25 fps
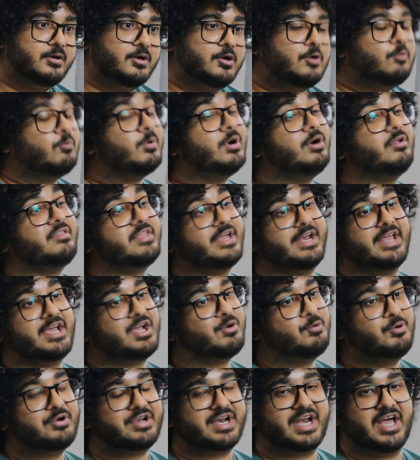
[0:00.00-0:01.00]
Well, then it
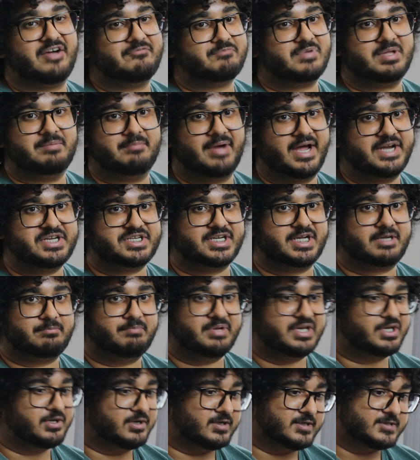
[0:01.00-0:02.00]
couldn't have been magic,
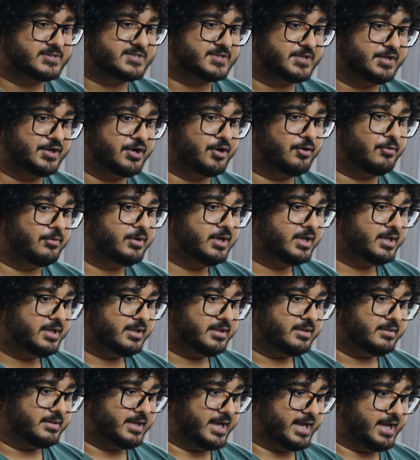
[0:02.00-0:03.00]
because, you know,
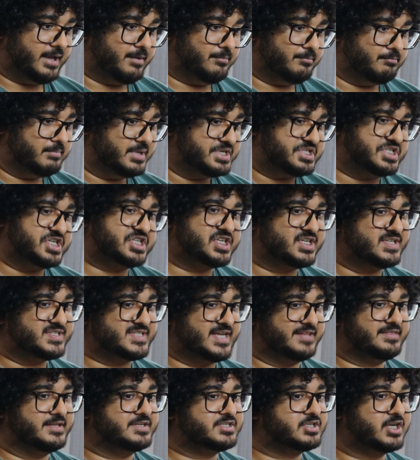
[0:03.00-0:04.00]
magicians
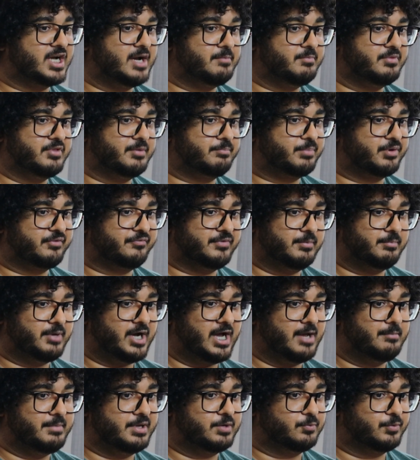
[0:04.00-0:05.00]
at the time of the Prophet
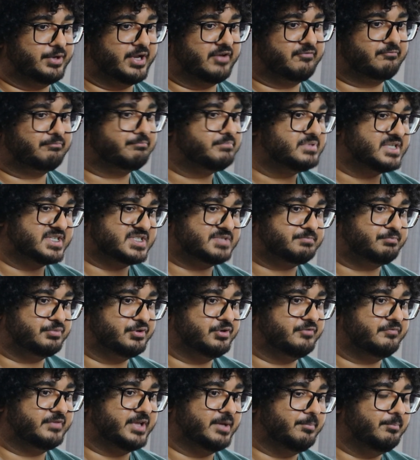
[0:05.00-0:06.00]
Muhammad would have
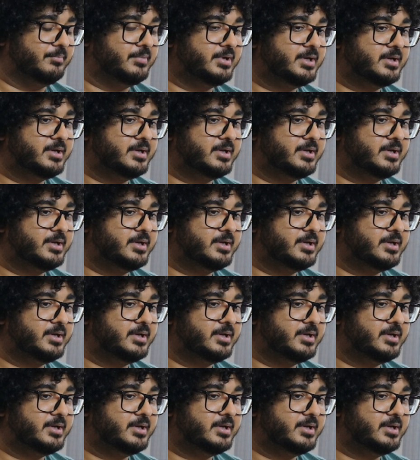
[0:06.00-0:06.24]
disproved him.